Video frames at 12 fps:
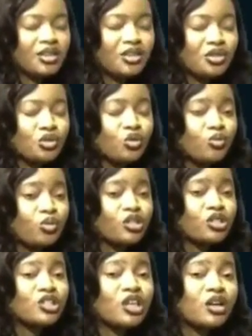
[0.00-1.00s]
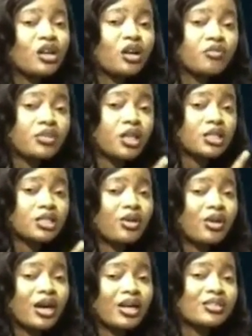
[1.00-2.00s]
So, but there are a lot of things that you
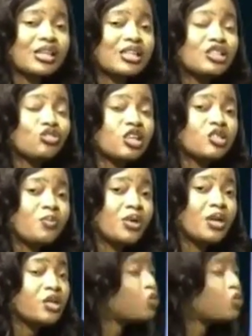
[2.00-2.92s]
can actually translate to